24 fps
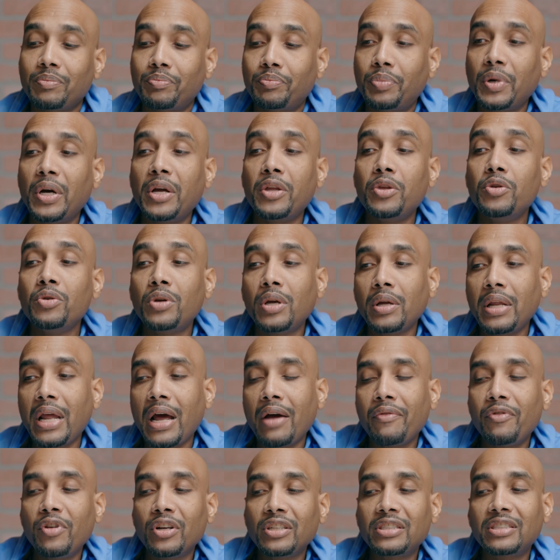but you can
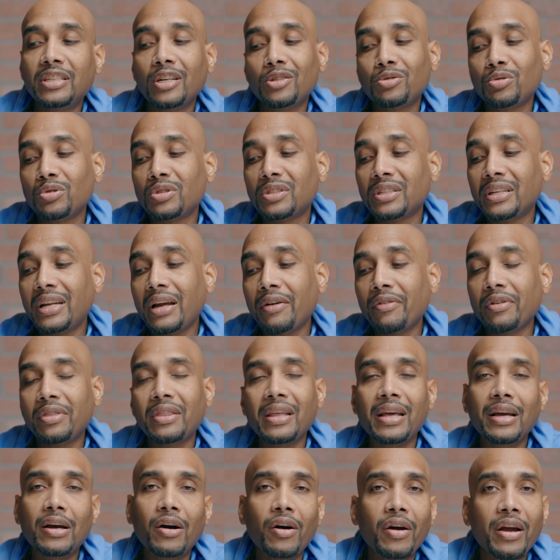have your accessories and
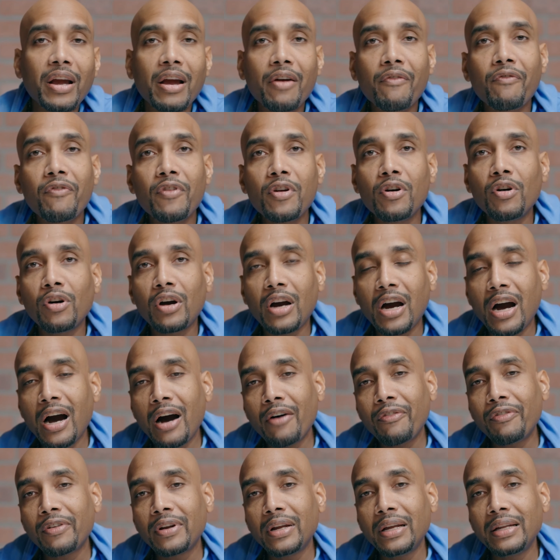everything on here and feel
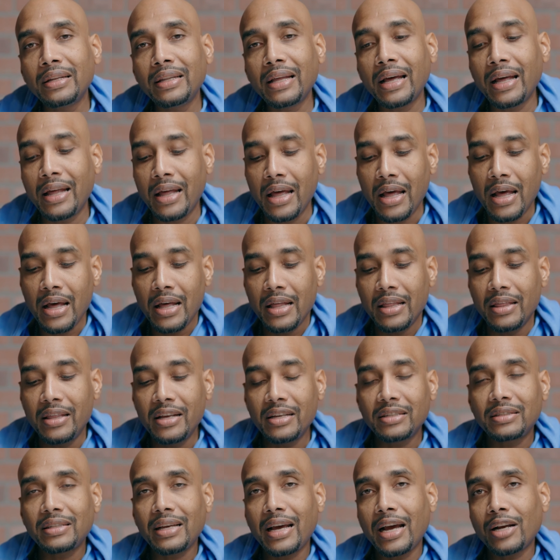confident that
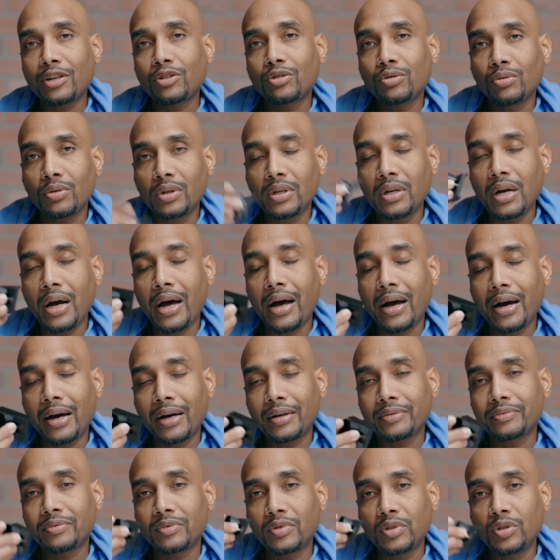this actually
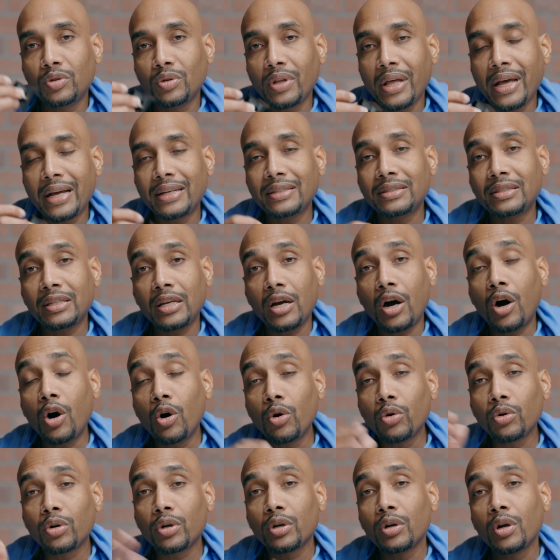uh, Ulanzi
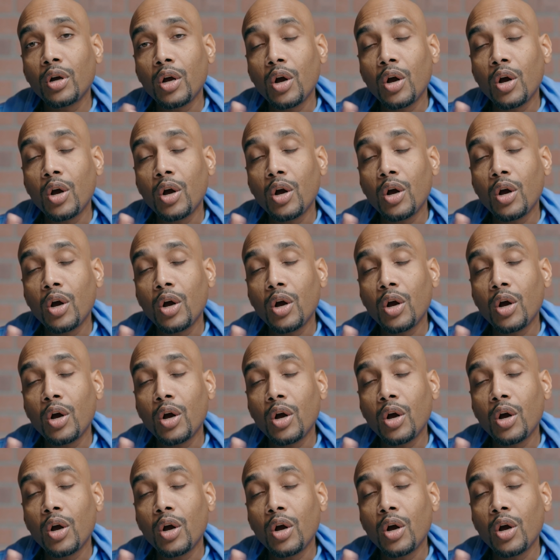holder